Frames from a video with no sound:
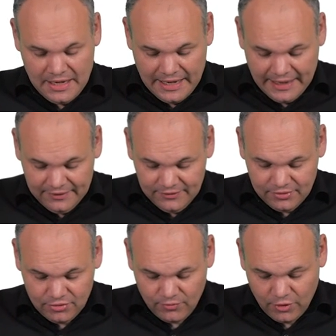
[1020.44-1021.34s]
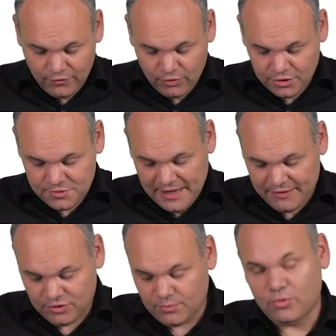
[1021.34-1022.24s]
And of course we
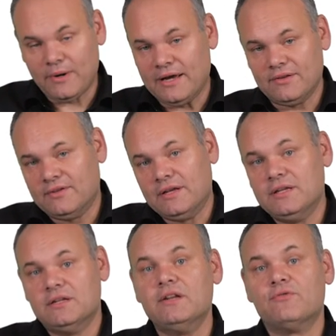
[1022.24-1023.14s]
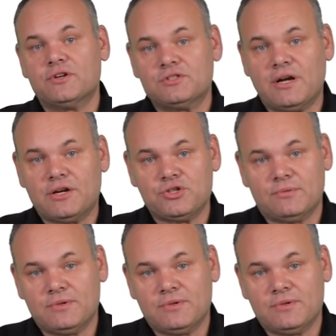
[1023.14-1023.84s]
have to provide the needed infrastructure.